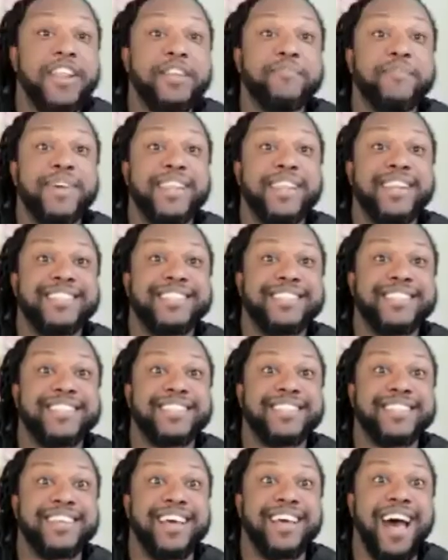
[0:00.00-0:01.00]
minutes
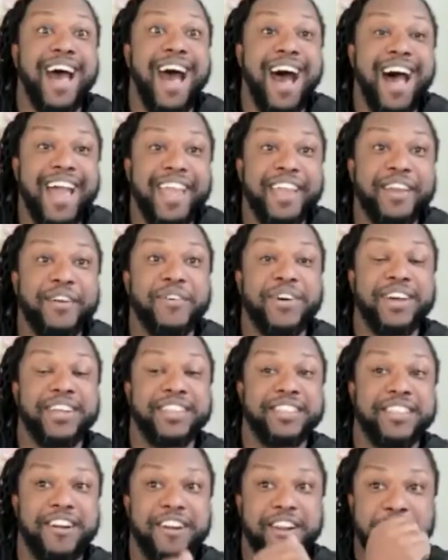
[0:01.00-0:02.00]
to Iowa,
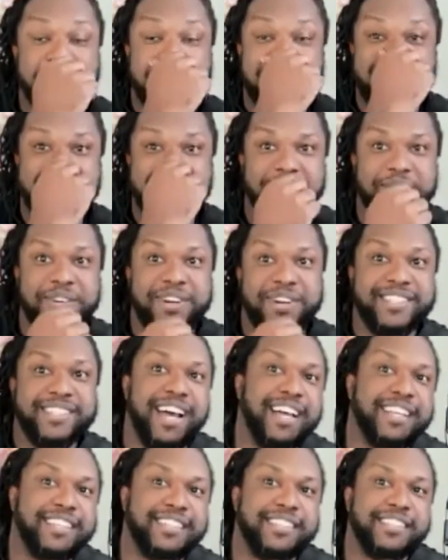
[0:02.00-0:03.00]
30 minutes to
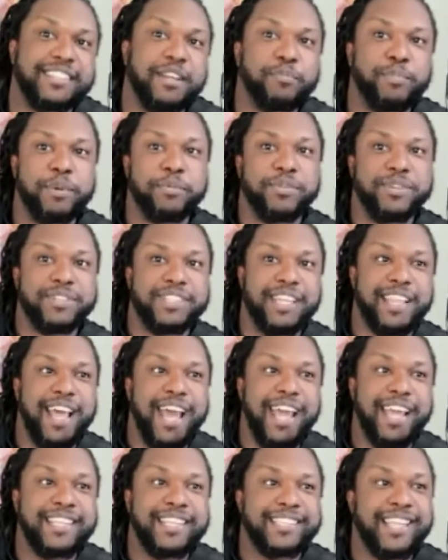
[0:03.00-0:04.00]
Wisconsin. Some people say
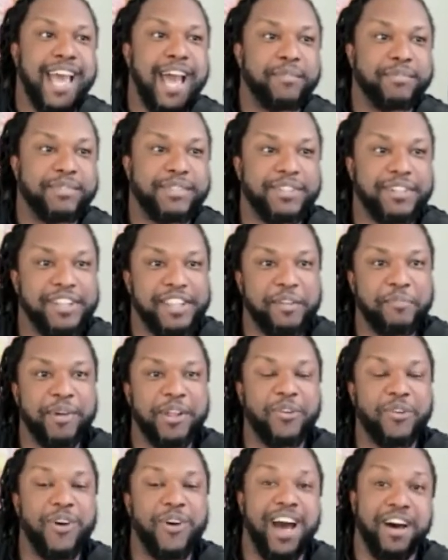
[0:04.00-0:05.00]
that is absolutely the
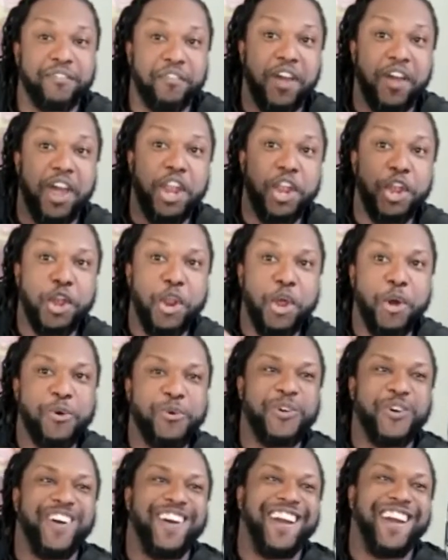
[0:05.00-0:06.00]
middle of
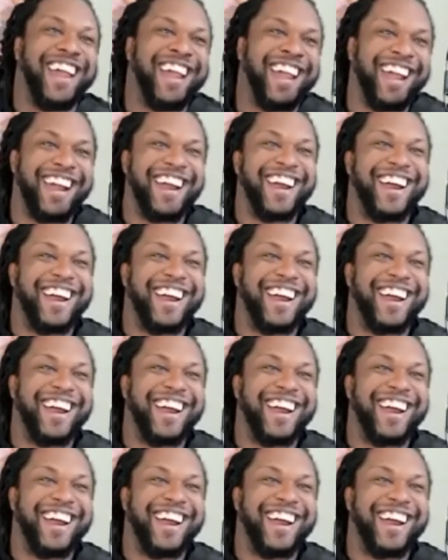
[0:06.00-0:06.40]
nowhere.